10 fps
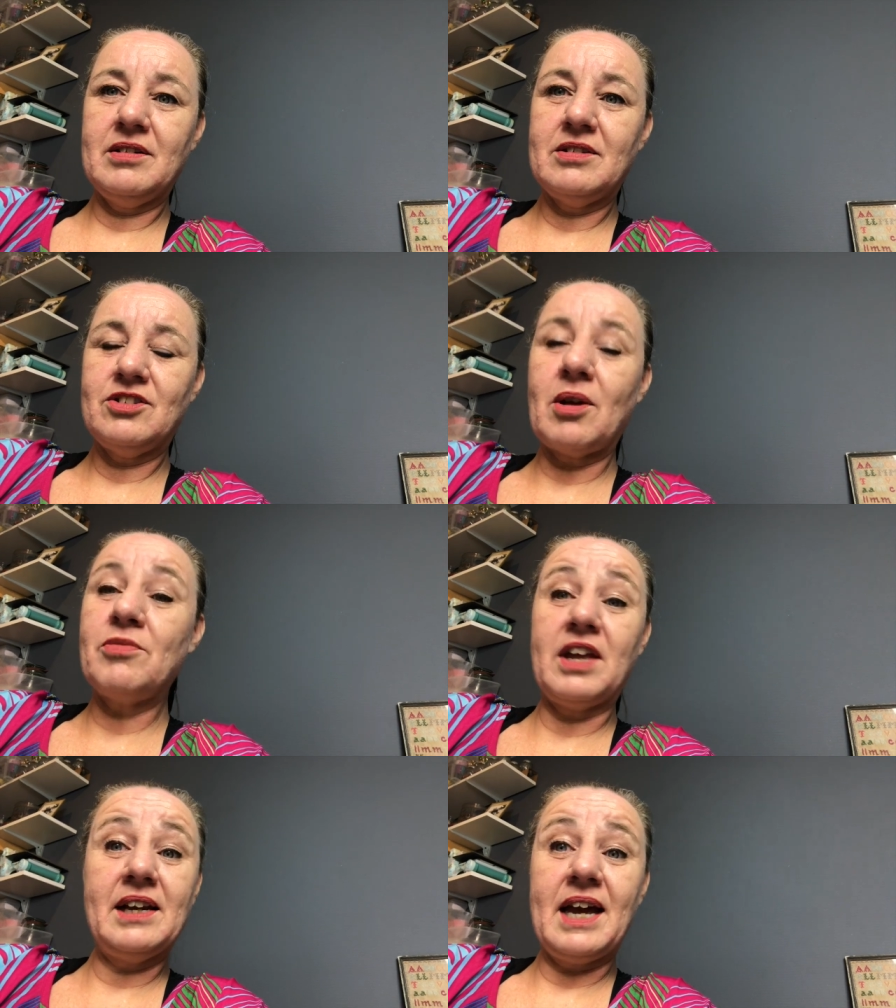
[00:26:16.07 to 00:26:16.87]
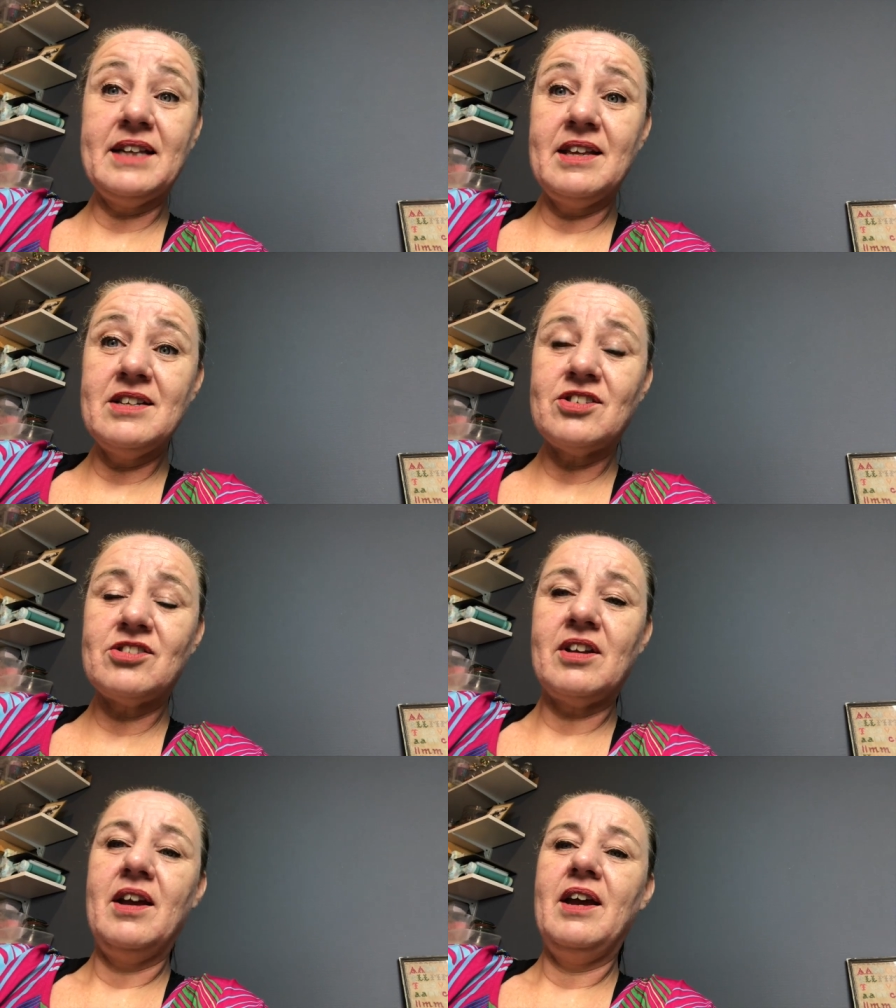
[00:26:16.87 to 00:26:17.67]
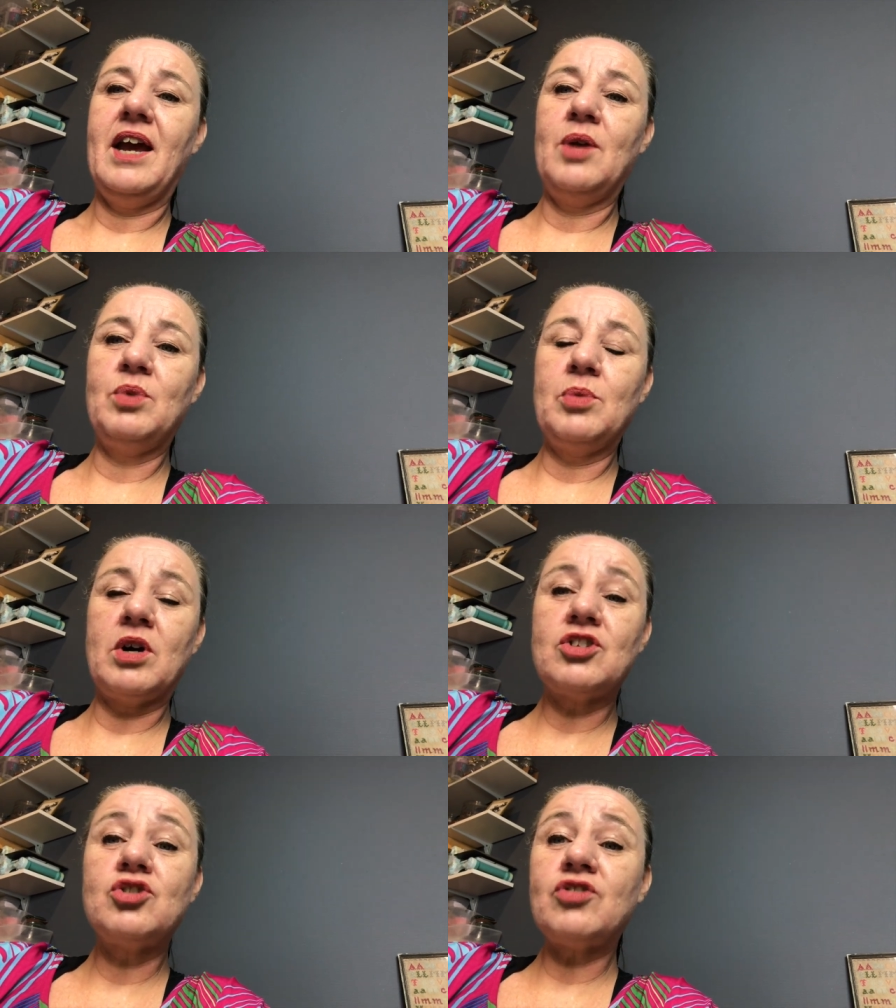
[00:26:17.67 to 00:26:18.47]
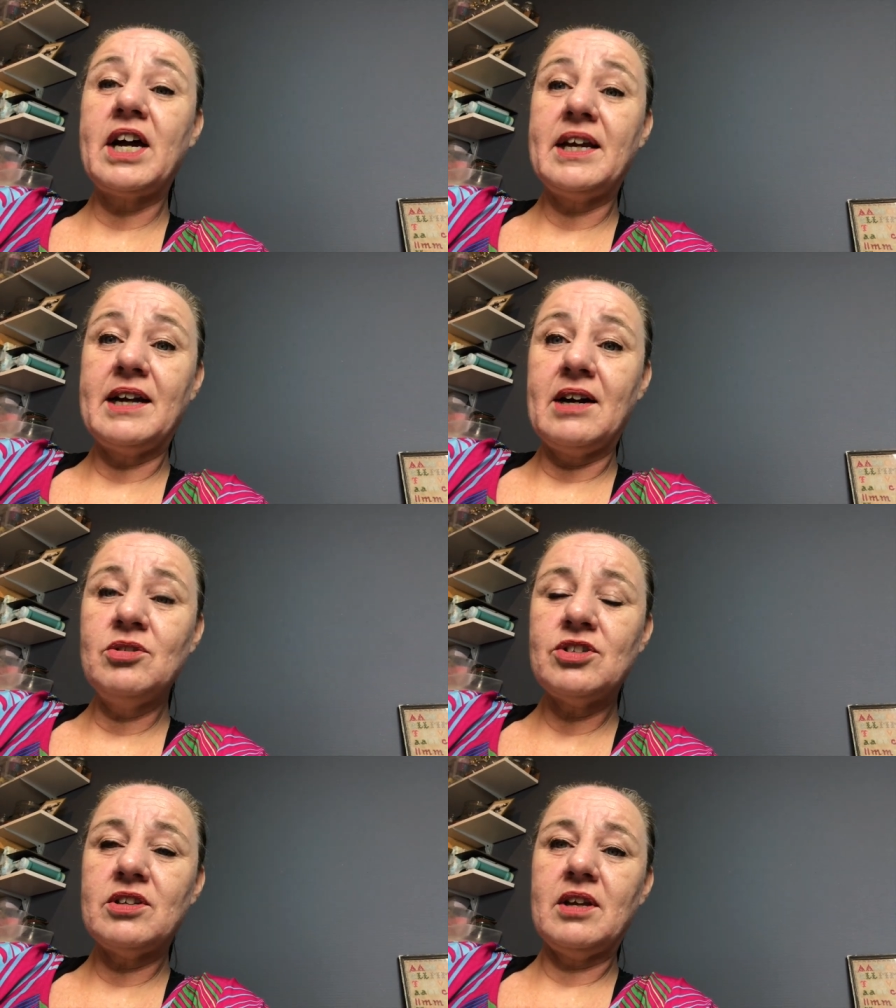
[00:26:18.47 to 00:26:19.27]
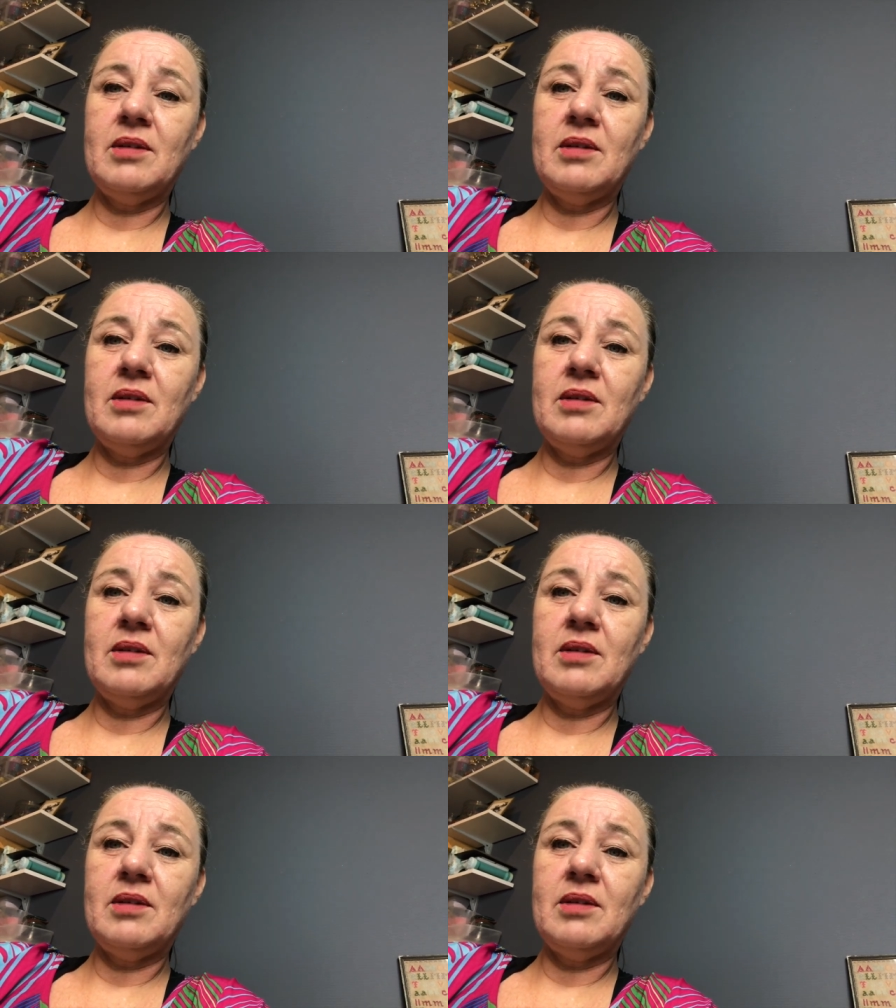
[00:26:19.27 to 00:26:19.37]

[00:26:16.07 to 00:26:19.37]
something like this and we want to try it out.